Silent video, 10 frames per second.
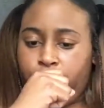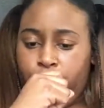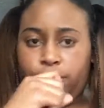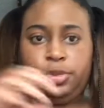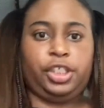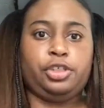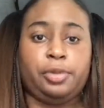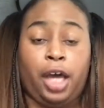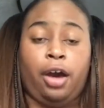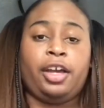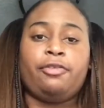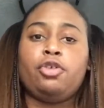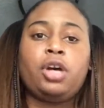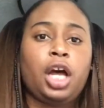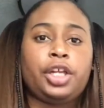Mm, excuse me y'all if
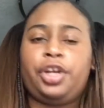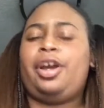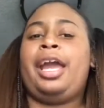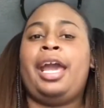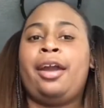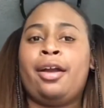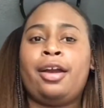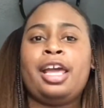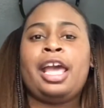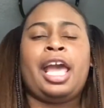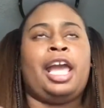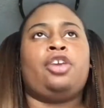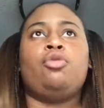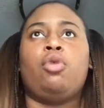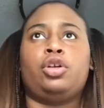you color your hair and
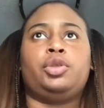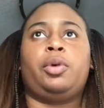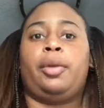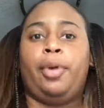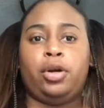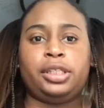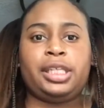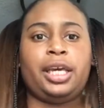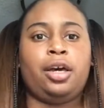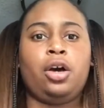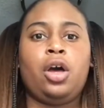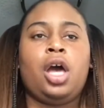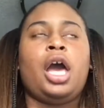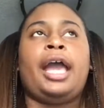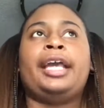you want to wear a ponytail
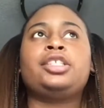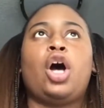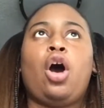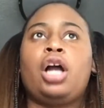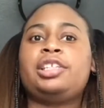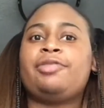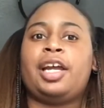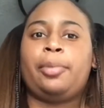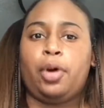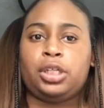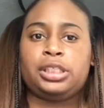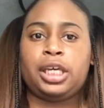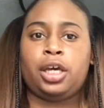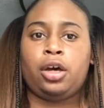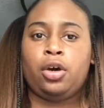it's hard to find a
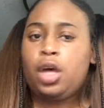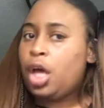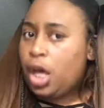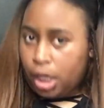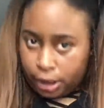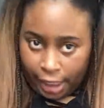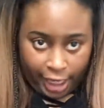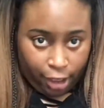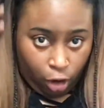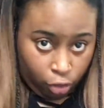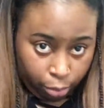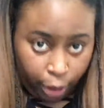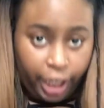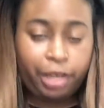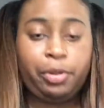ponytail like
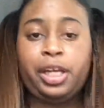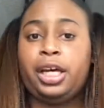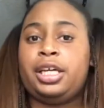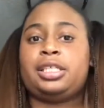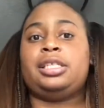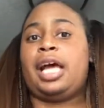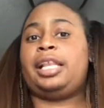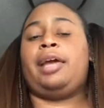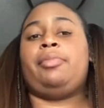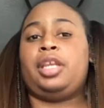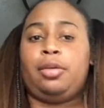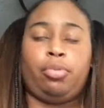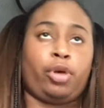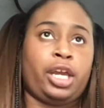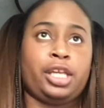ombre because not that many
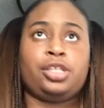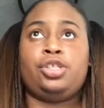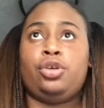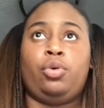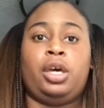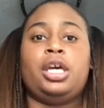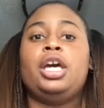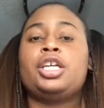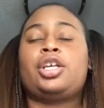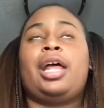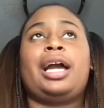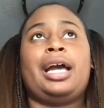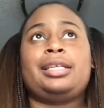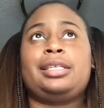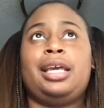brands do it so like
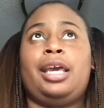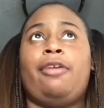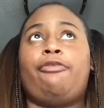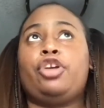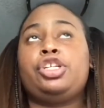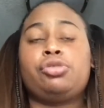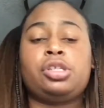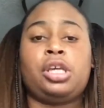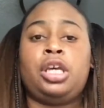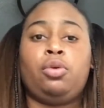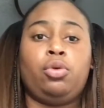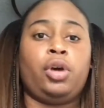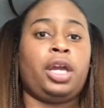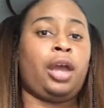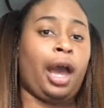i said free
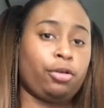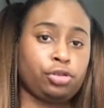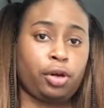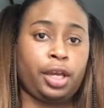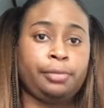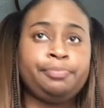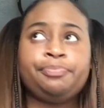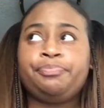equal and outre